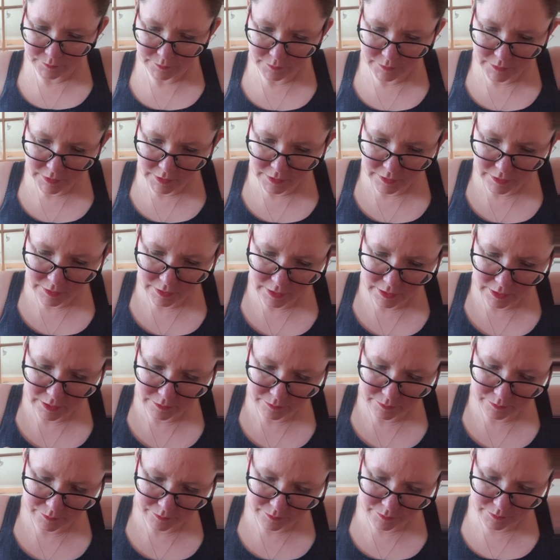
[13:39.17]
So again,
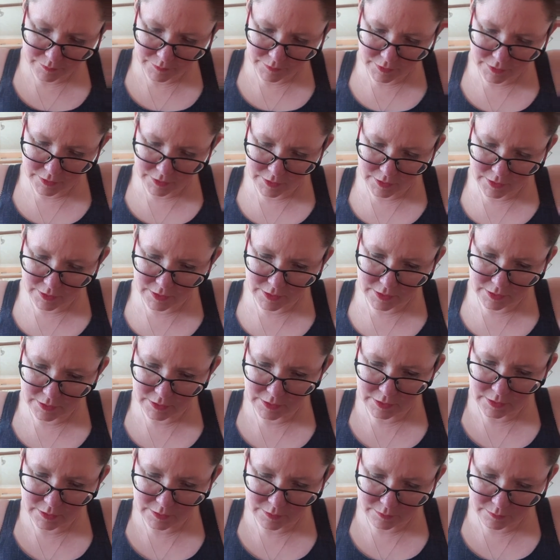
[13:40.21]

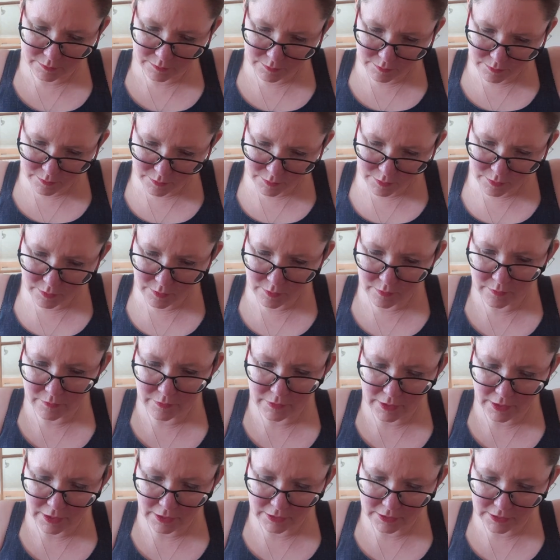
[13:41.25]
just smooth
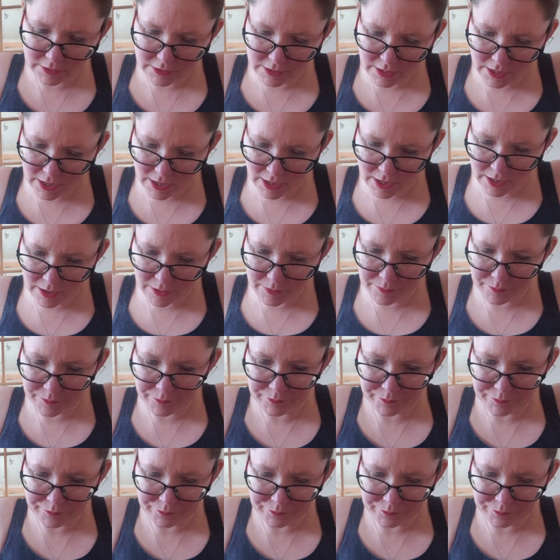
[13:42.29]
that down.